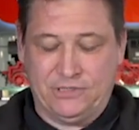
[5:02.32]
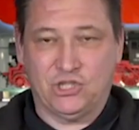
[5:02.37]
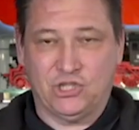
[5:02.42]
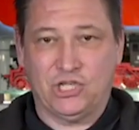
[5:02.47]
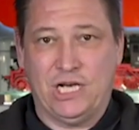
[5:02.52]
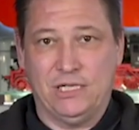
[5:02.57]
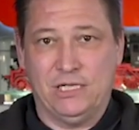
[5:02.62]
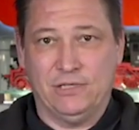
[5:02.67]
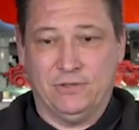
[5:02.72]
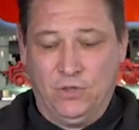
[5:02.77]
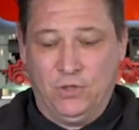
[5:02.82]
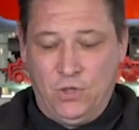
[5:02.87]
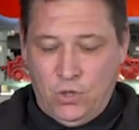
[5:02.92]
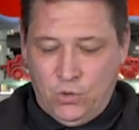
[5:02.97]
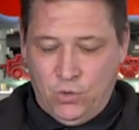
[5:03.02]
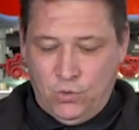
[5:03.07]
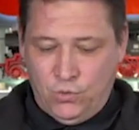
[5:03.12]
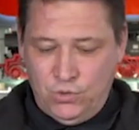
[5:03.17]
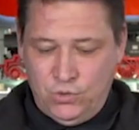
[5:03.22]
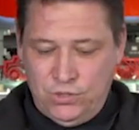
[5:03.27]
the five five
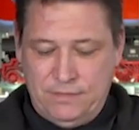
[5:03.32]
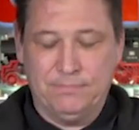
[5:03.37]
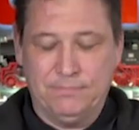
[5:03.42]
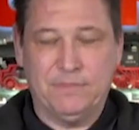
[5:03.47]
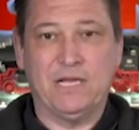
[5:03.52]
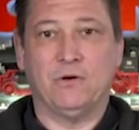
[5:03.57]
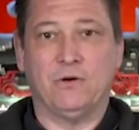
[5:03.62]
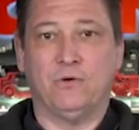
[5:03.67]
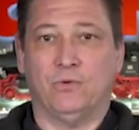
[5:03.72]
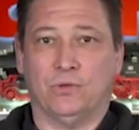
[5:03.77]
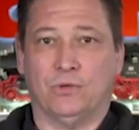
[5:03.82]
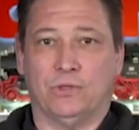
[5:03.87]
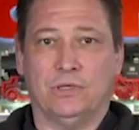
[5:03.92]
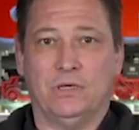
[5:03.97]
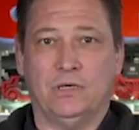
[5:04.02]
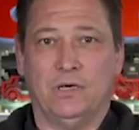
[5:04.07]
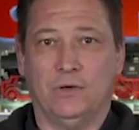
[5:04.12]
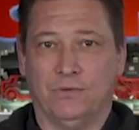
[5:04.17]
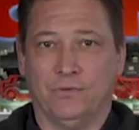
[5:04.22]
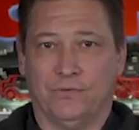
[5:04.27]
five two four
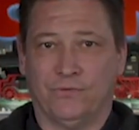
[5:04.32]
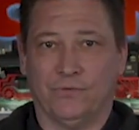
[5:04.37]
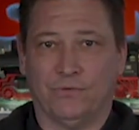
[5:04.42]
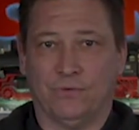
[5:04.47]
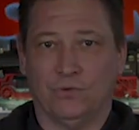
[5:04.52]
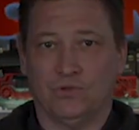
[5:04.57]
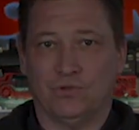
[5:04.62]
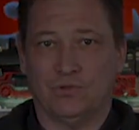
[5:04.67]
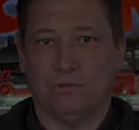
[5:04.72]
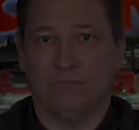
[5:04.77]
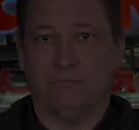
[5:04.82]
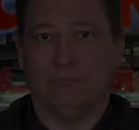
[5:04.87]
and